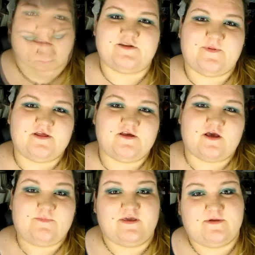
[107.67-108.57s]
Now depending on
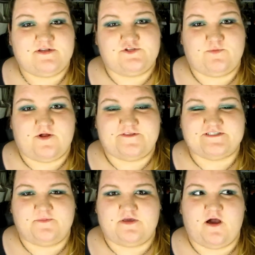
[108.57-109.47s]
how pigmented you want
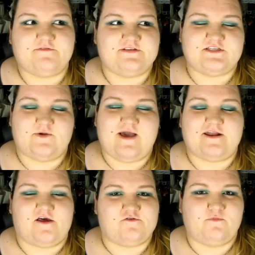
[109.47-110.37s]
this to be, obviously you
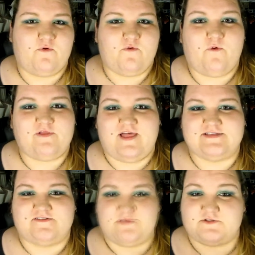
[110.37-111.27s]
add either more or
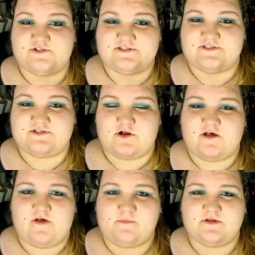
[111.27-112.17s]
less. So just to start
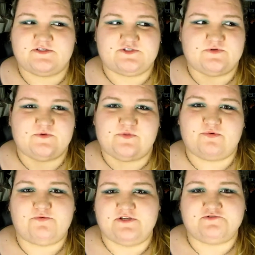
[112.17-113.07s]
off, I'm going to do
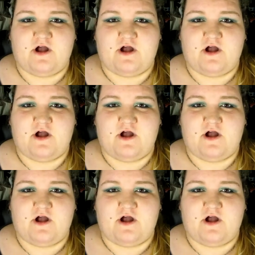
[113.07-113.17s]
3